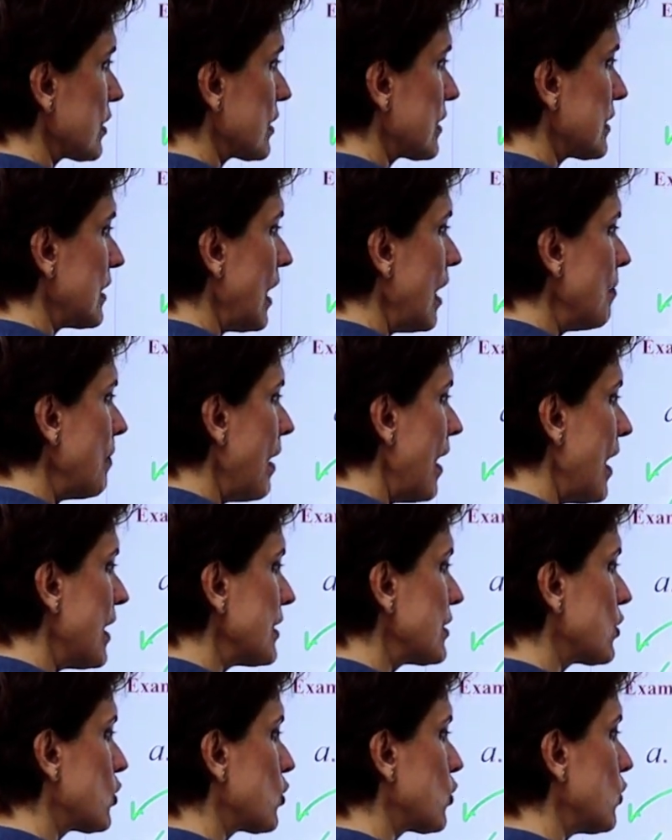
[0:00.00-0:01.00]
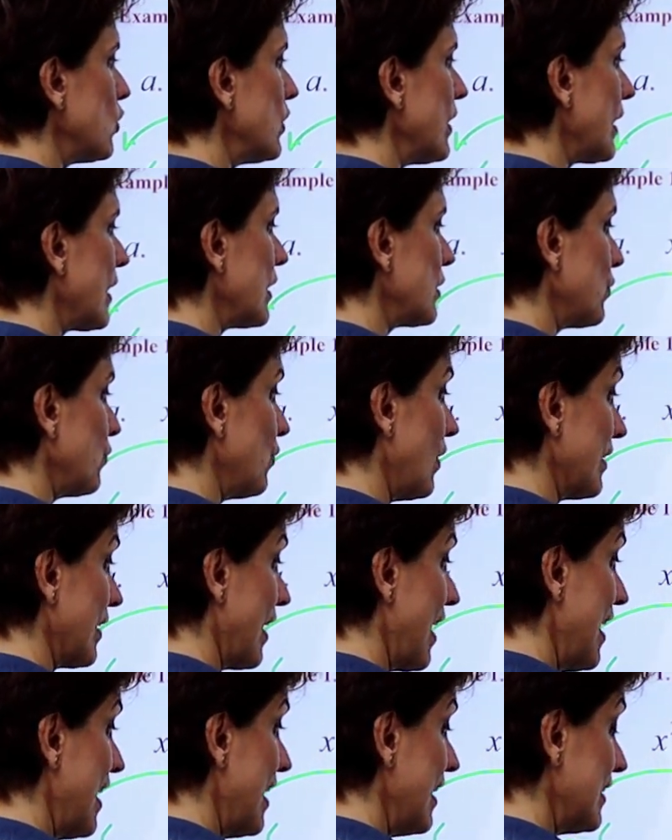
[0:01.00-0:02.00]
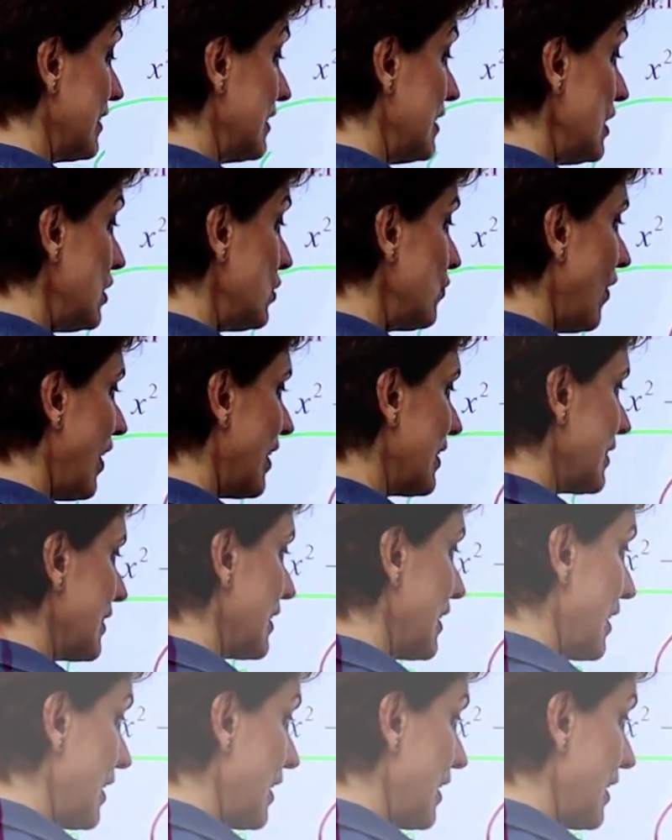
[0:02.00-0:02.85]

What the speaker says: Sum has to -1. This one